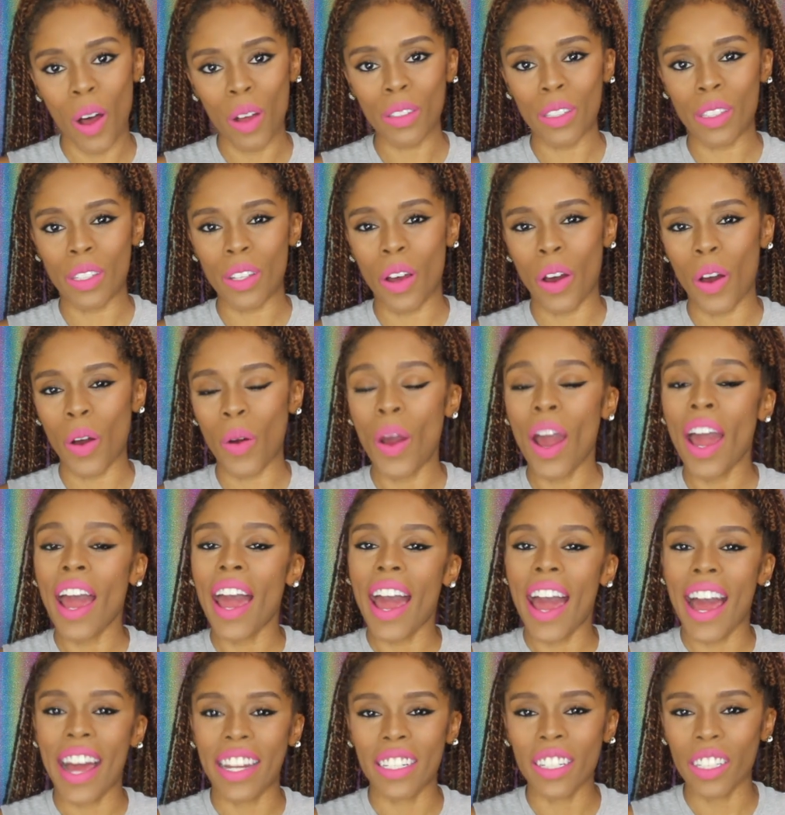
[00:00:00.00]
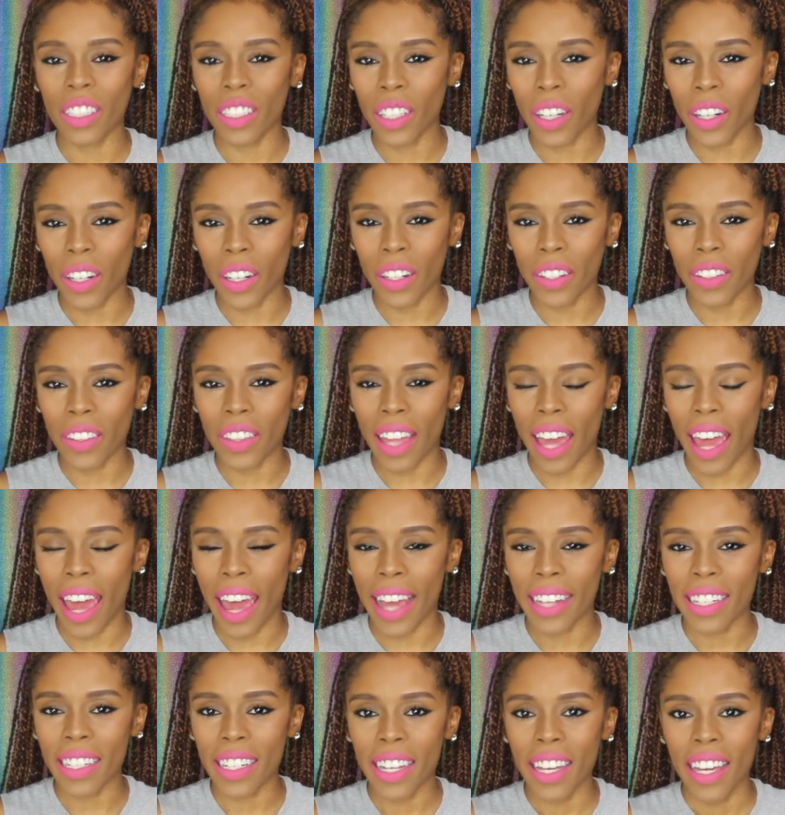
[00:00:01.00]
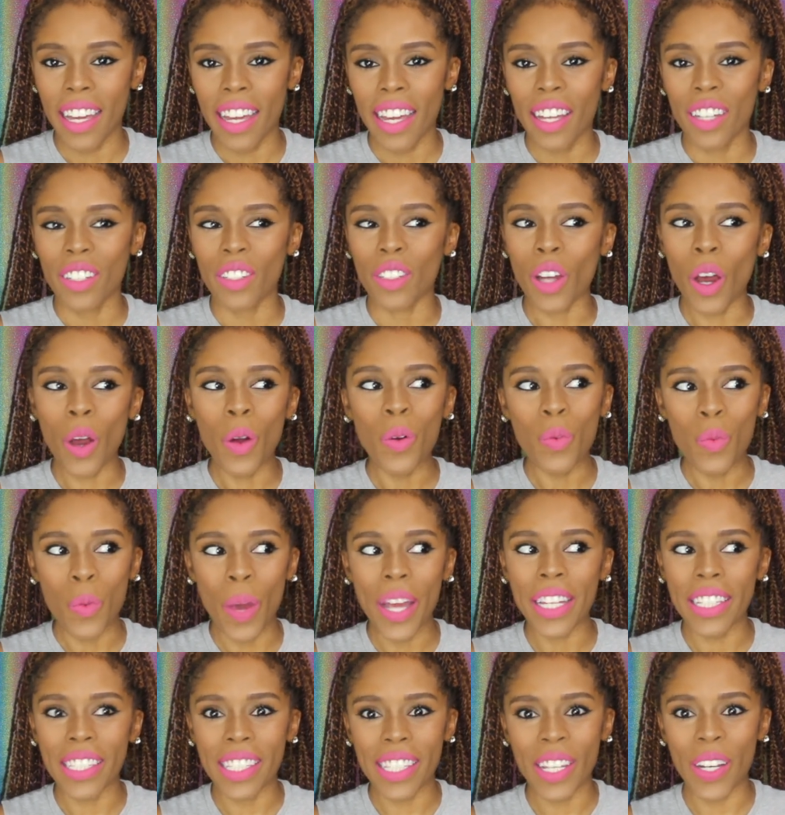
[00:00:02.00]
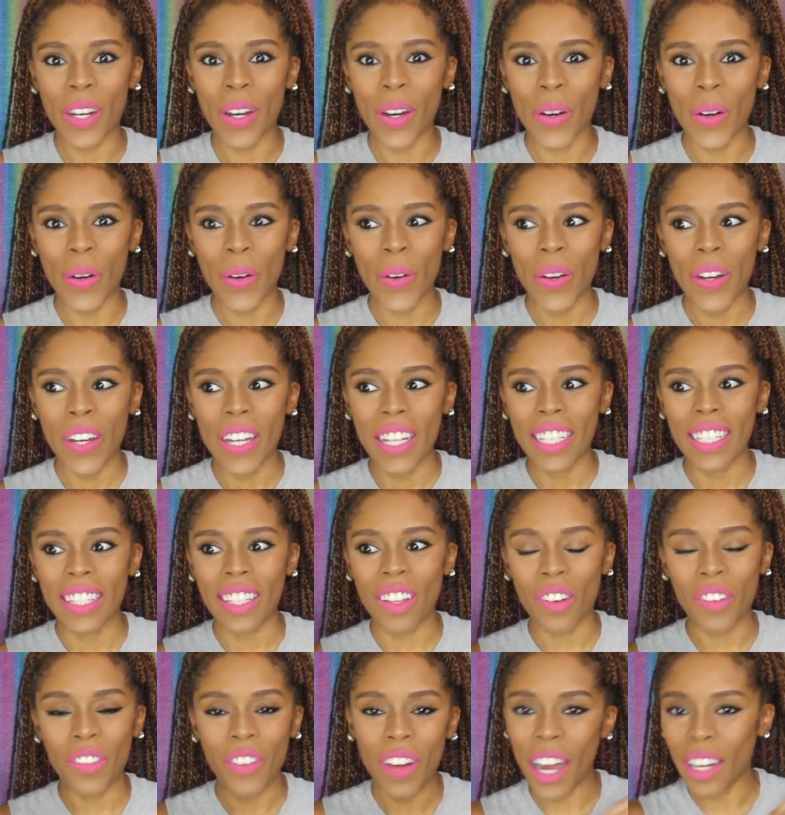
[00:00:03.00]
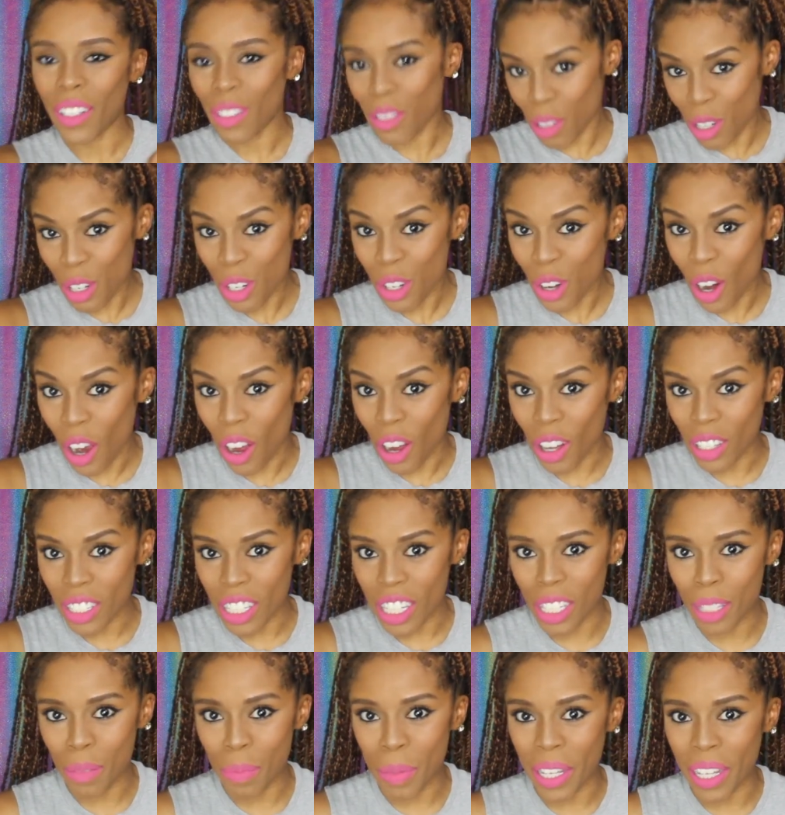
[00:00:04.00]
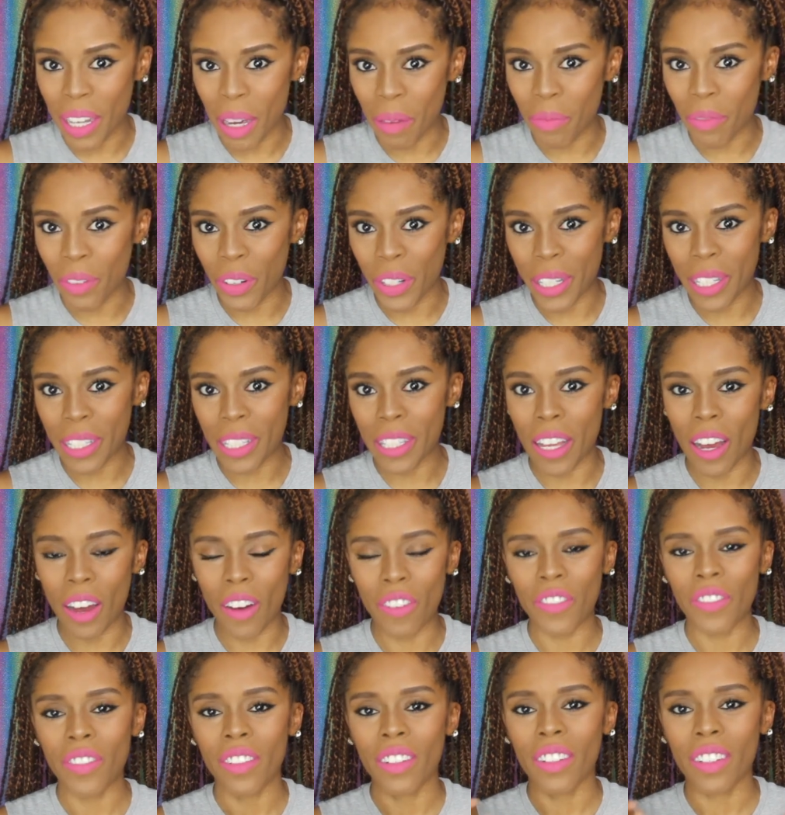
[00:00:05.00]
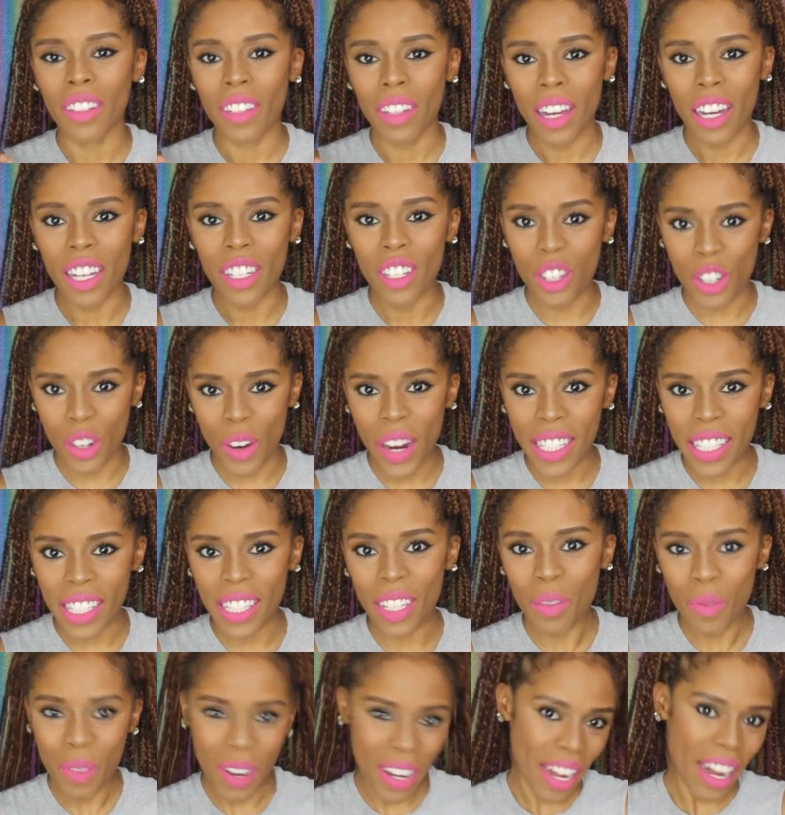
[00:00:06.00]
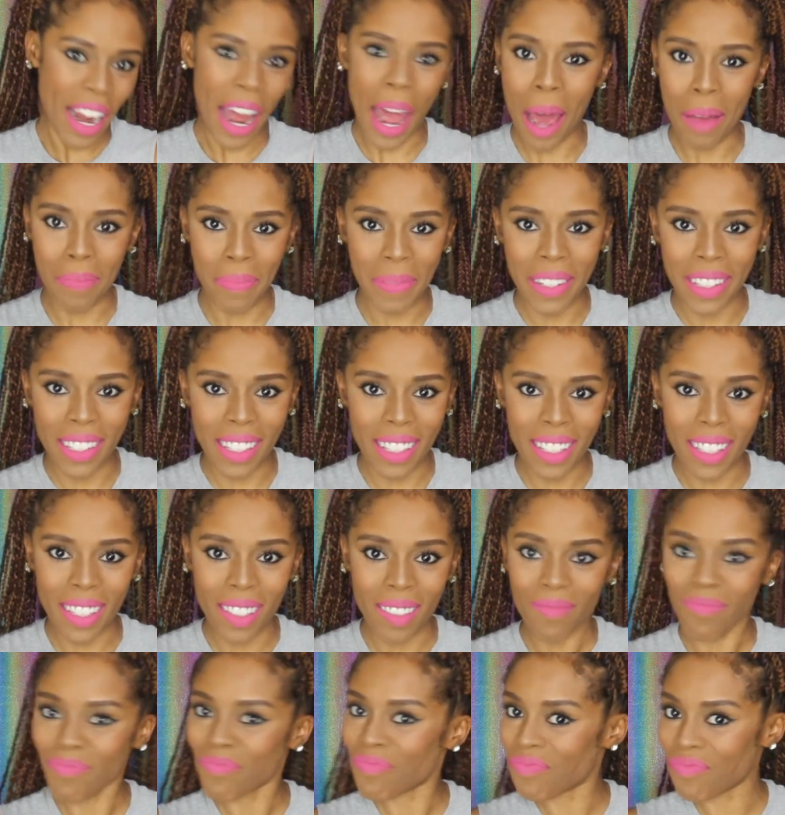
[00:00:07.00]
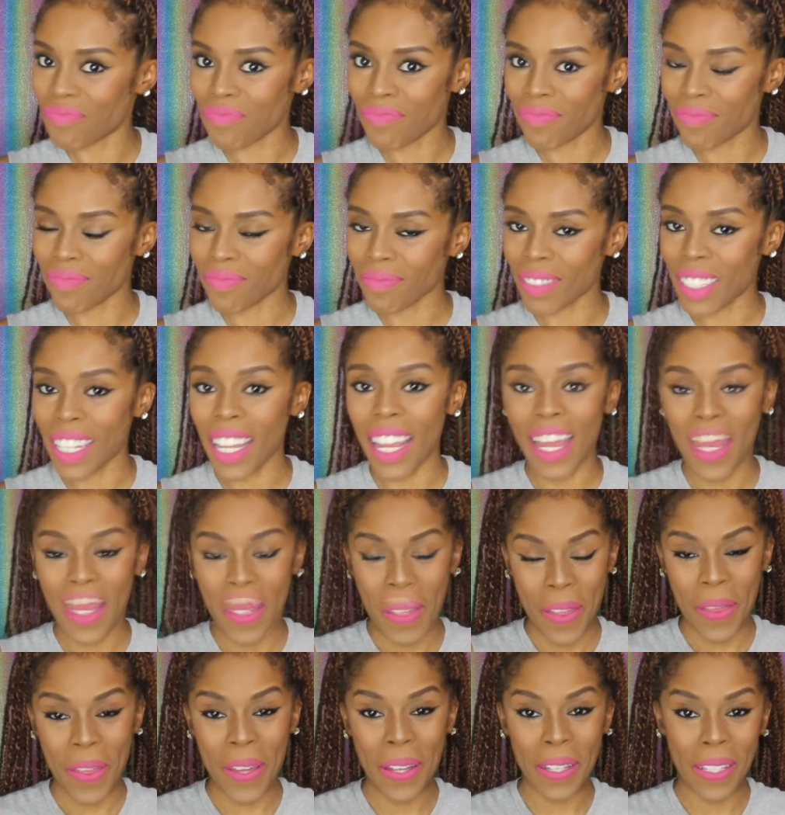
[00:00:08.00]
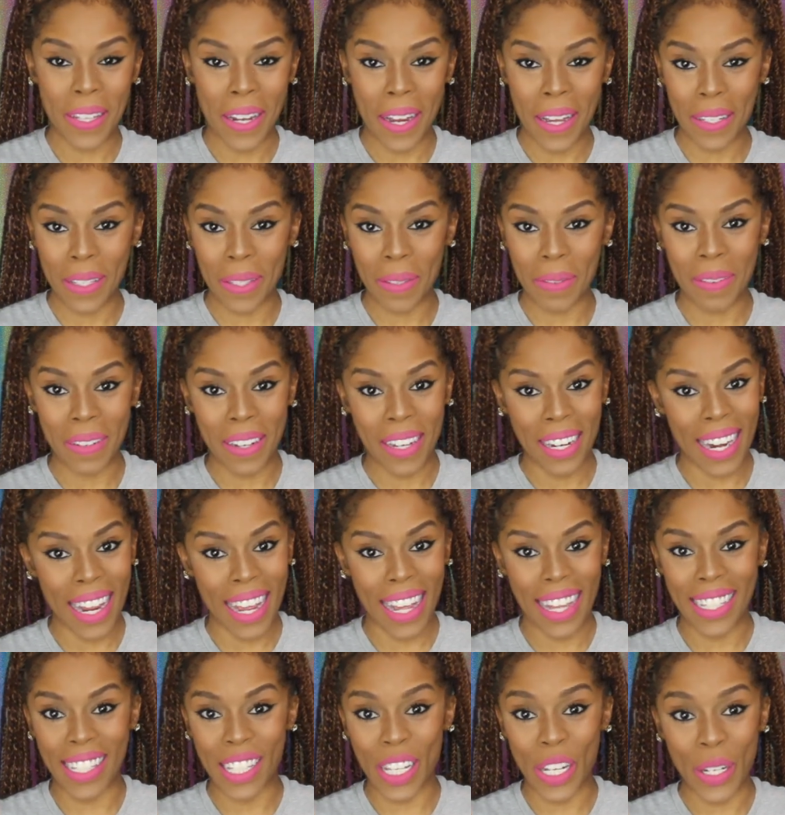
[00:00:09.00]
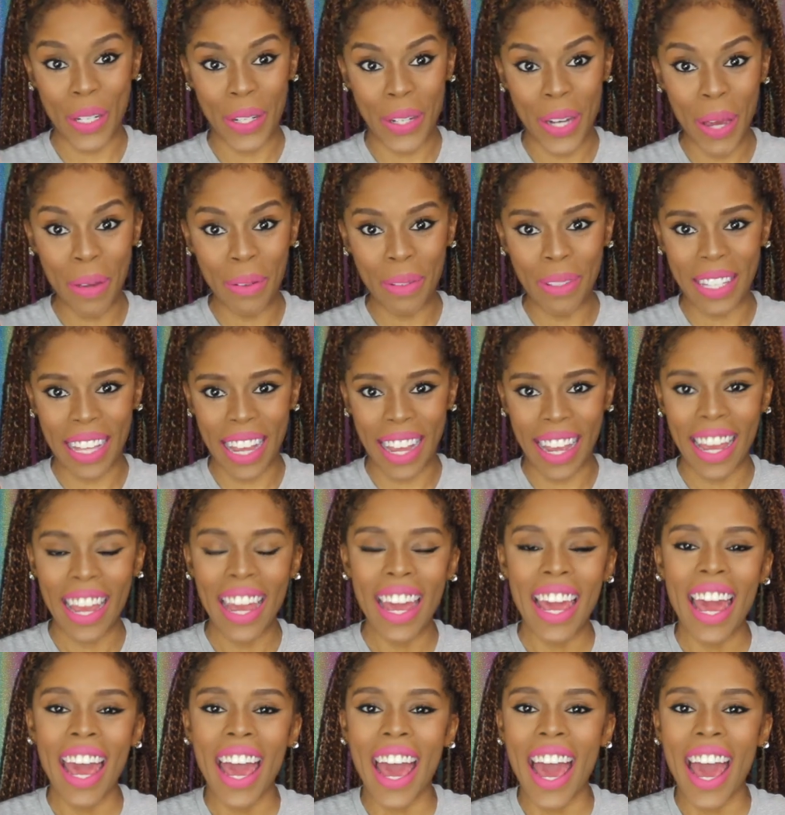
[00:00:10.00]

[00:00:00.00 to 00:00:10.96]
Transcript: also had to learn that don't wait until the final straw to speak up for yourself. Address it when it happens. This next one is a doozy.